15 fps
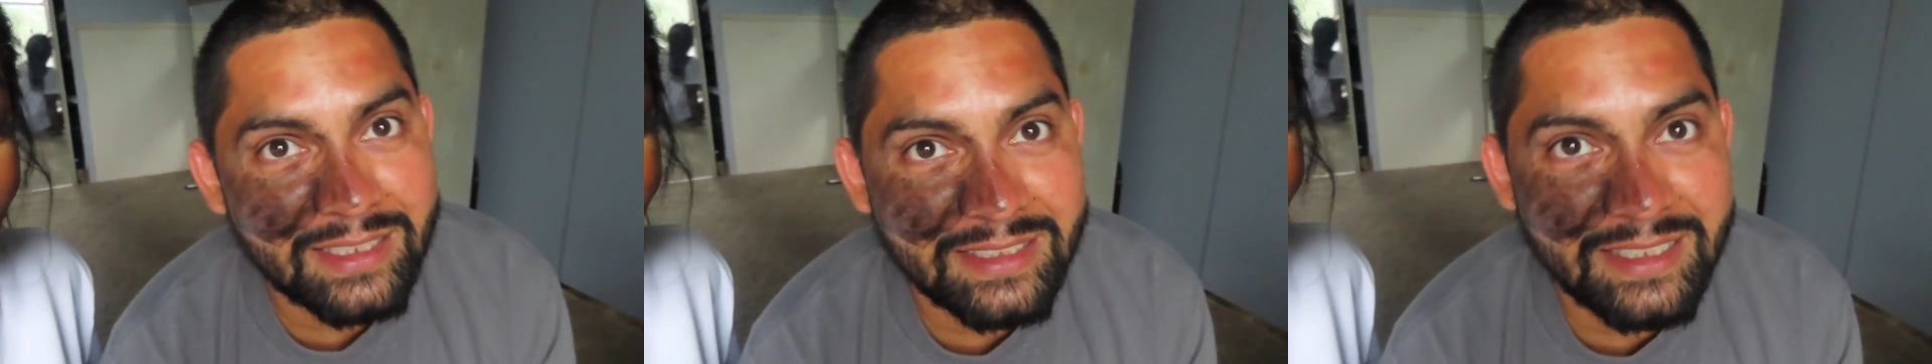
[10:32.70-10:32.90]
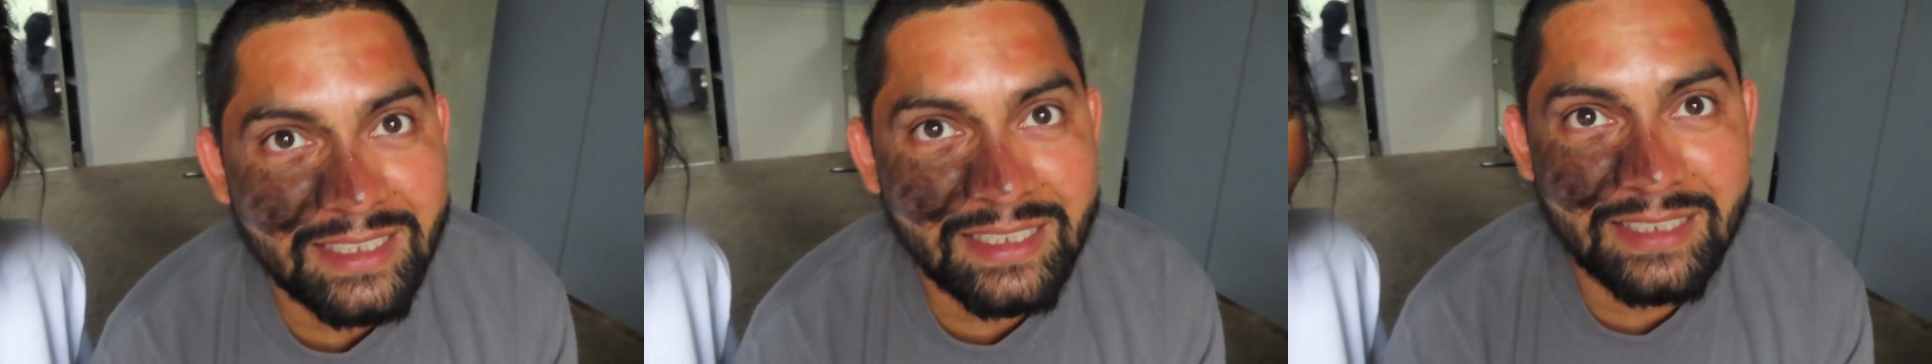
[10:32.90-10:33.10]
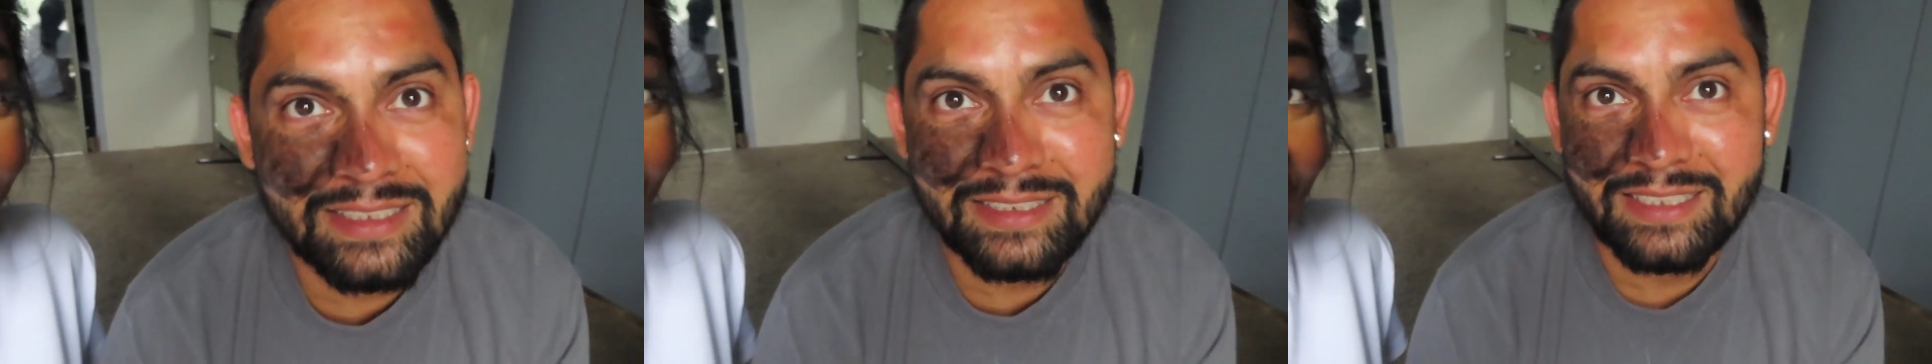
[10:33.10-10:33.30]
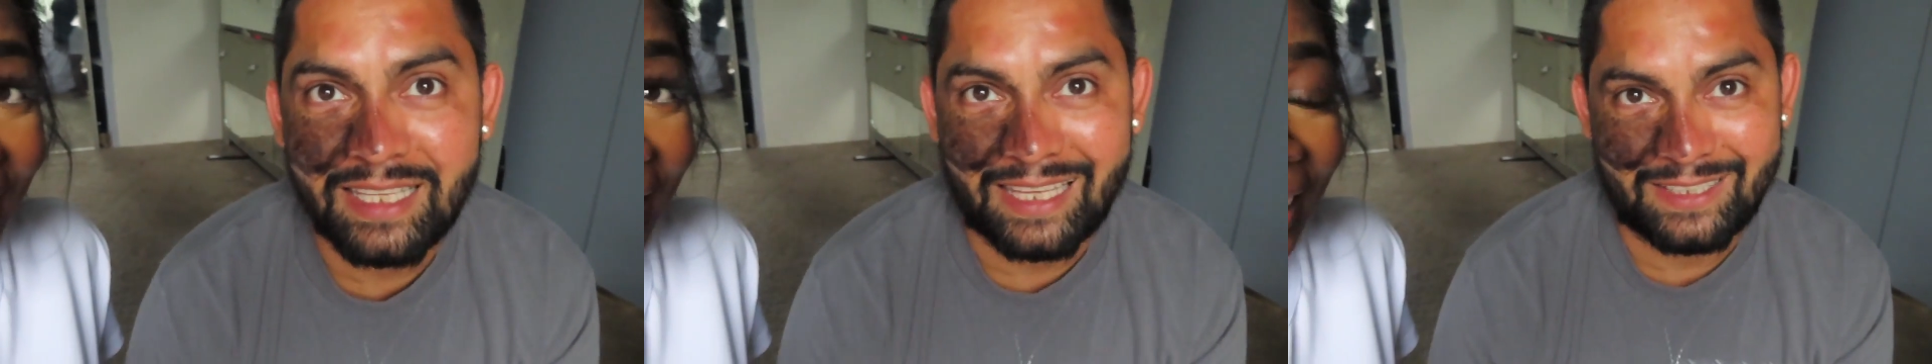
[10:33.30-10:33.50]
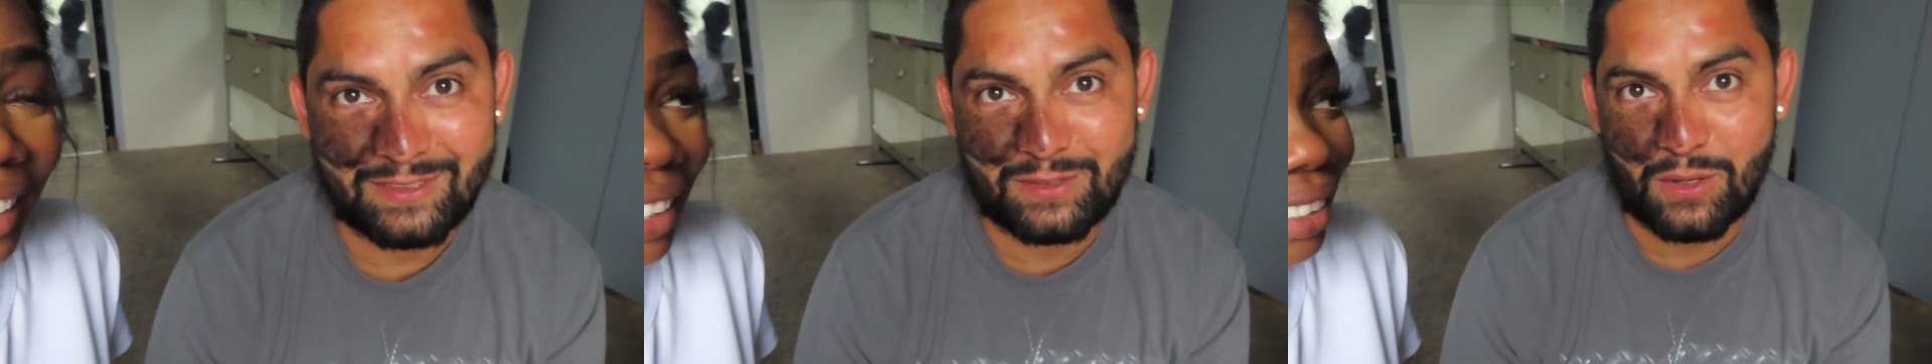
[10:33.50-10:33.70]
is this?
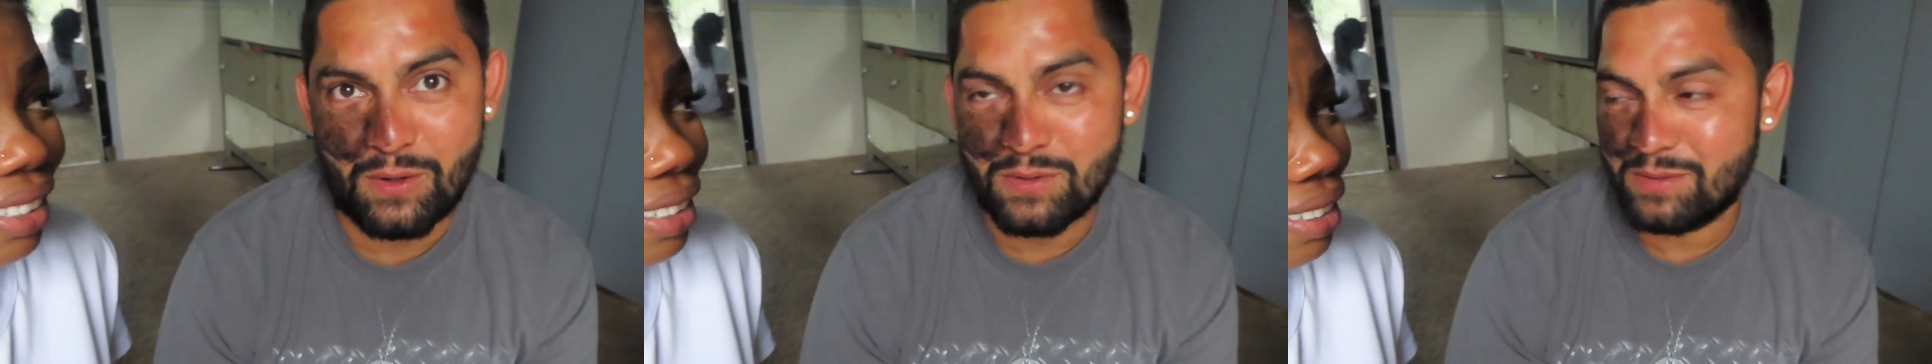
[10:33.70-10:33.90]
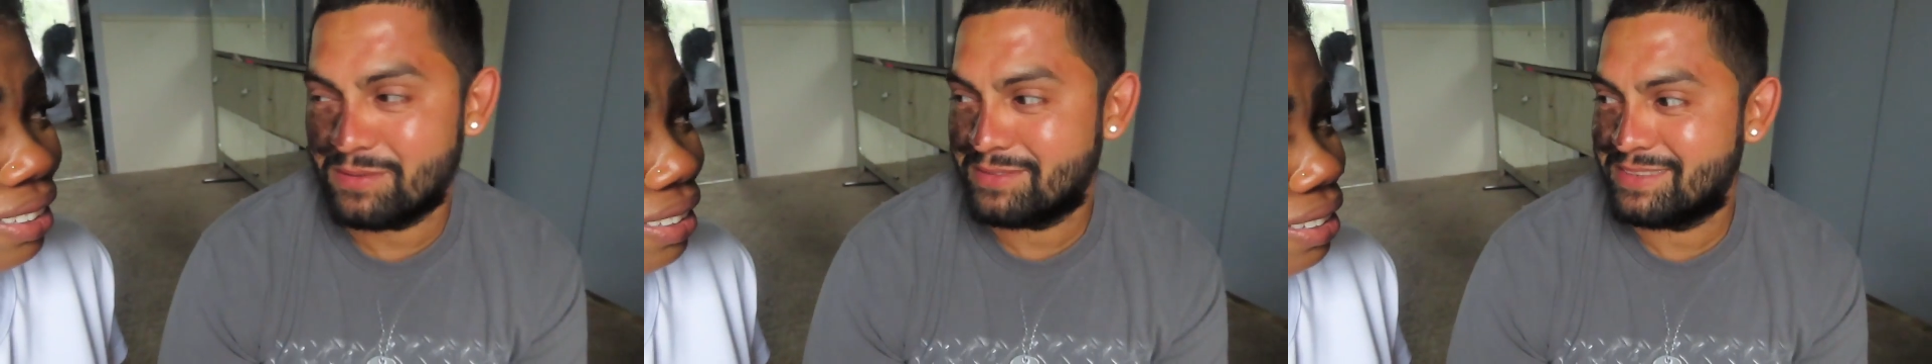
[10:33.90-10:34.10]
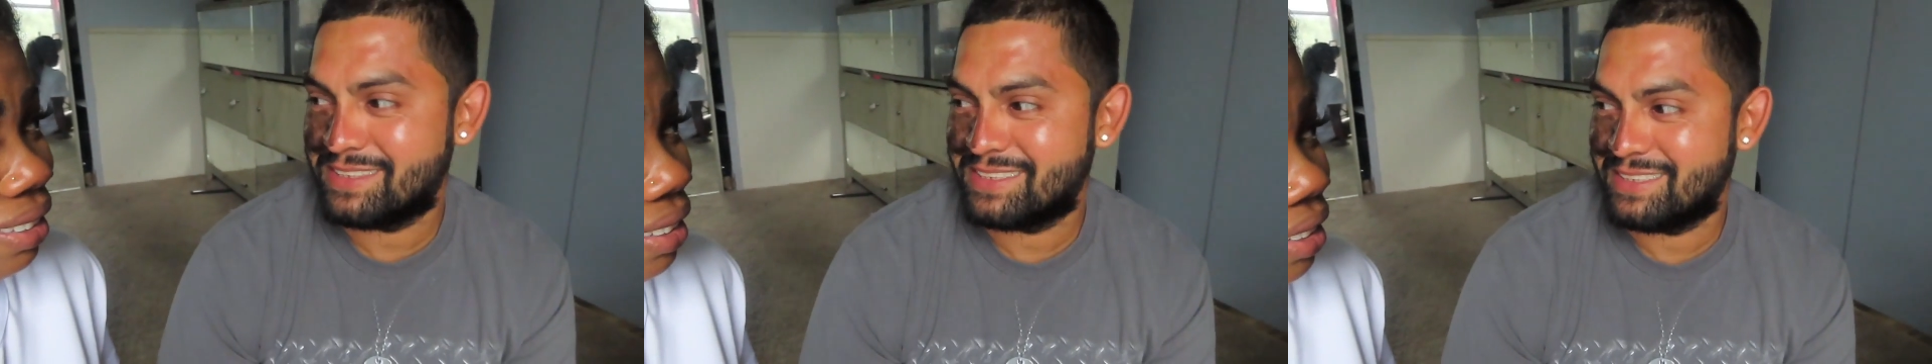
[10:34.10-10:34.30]
Like dirt?